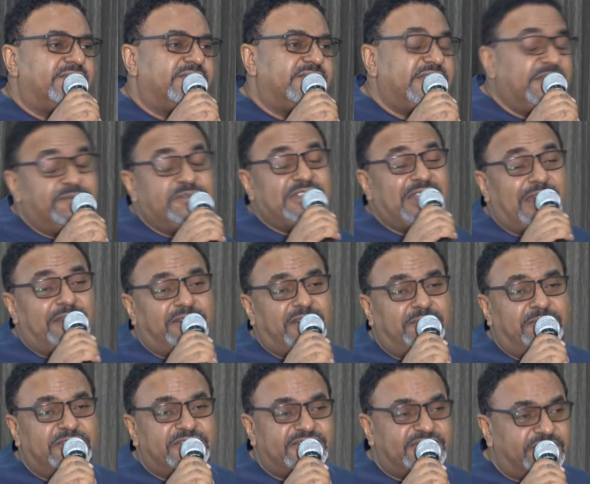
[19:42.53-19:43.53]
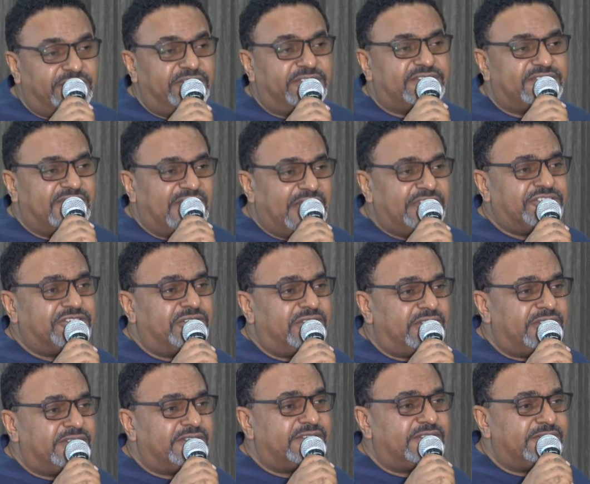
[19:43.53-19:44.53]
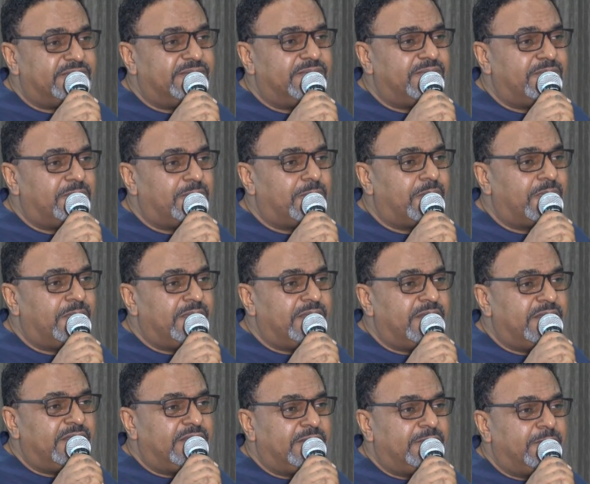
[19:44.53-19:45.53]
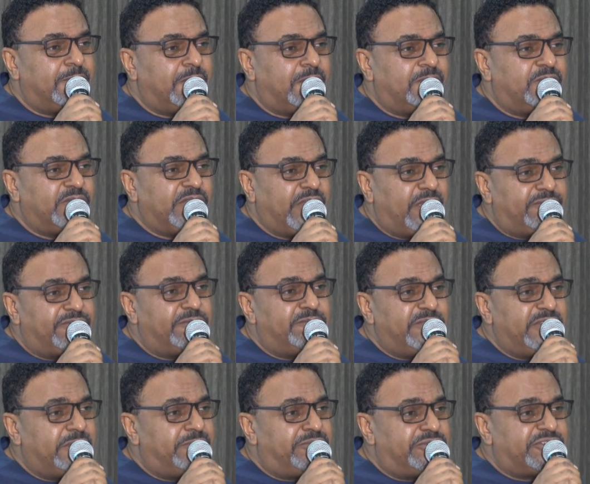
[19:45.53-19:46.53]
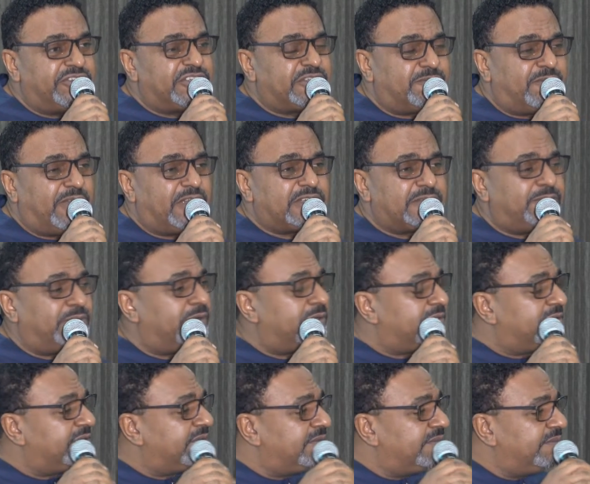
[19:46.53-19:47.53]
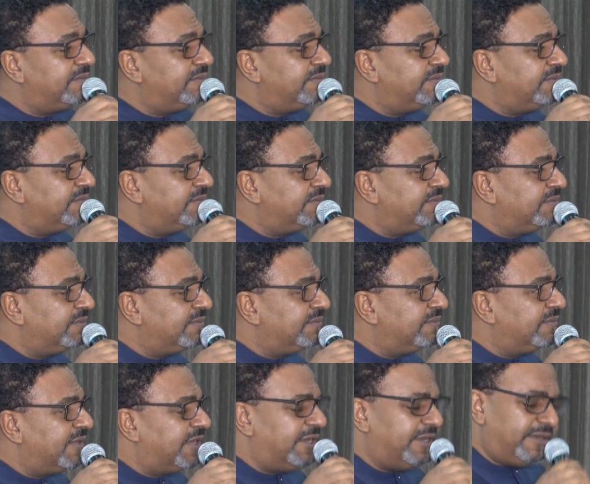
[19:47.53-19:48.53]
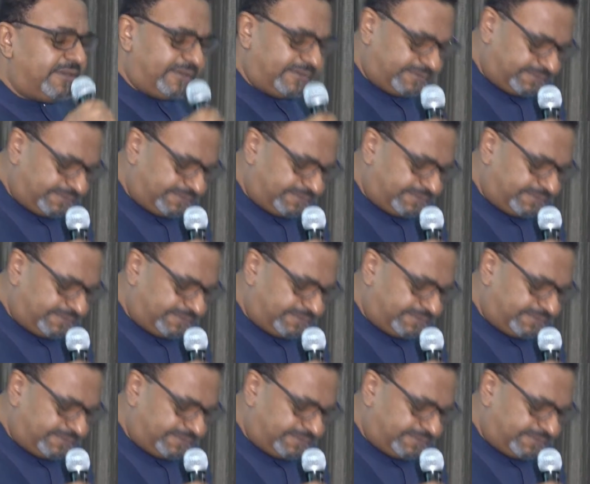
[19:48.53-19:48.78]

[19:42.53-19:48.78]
Deep down, I'm a serious nationalist. They offered me a British passport in